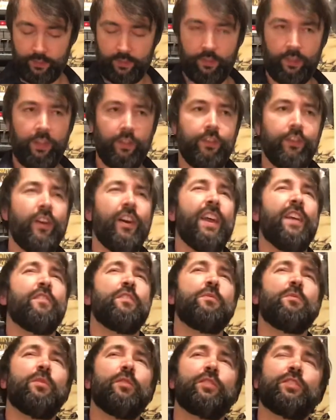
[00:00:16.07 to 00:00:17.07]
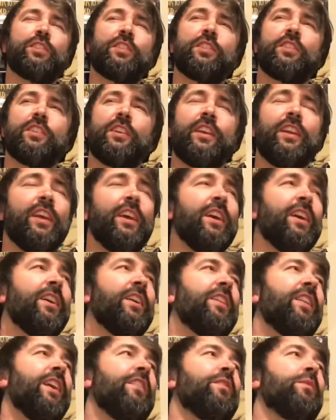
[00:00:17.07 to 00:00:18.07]
Not everyone, should I say?
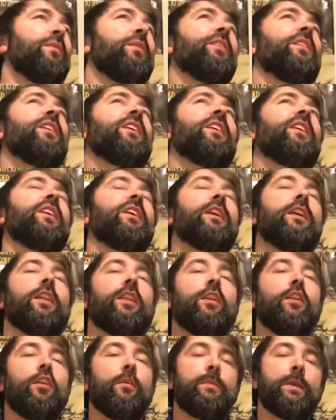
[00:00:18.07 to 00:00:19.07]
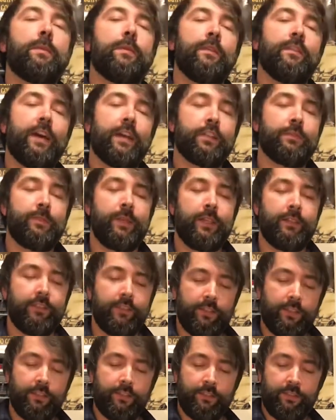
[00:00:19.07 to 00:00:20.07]
Not everyone. A lot of people have asked me
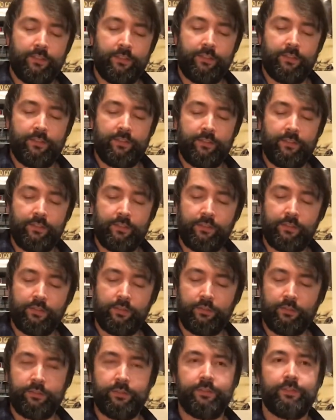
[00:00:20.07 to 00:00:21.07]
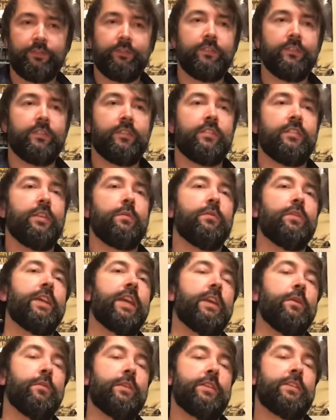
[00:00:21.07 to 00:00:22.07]
to sort of, they want to hear
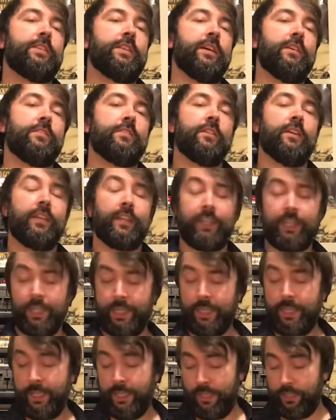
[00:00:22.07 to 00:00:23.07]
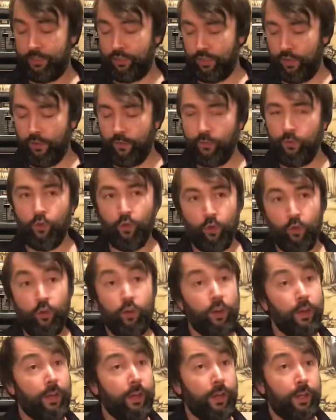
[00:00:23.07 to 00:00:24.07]
what it sounds like. So I thought
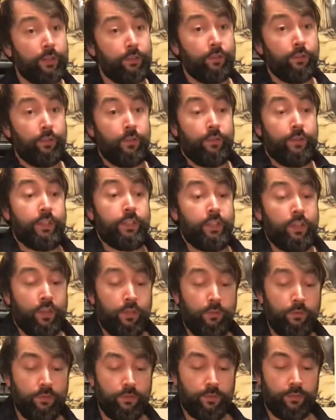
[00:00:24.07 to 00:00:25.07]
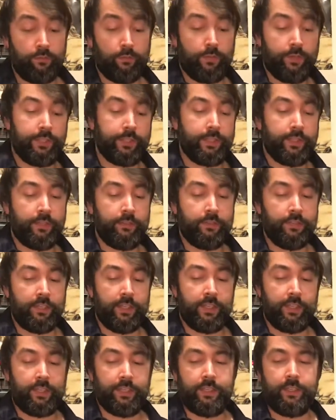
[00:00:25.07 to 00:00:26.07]
I'd do a video of what it sounds like.